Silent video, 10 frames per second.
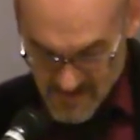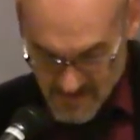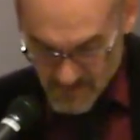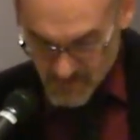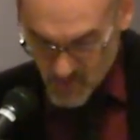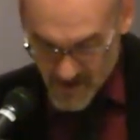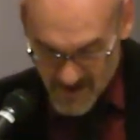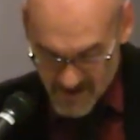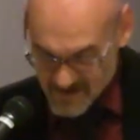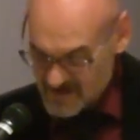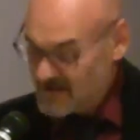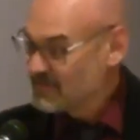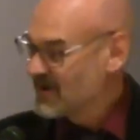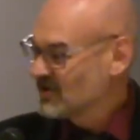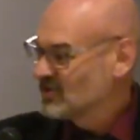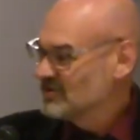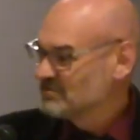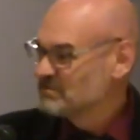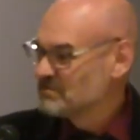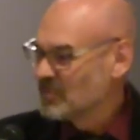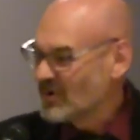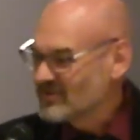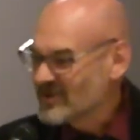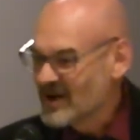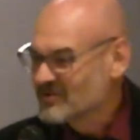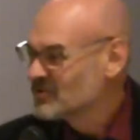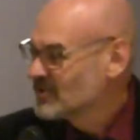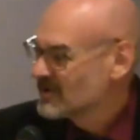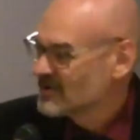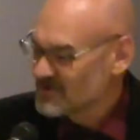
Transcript: Boy, had I been a good Boy Scout doing a good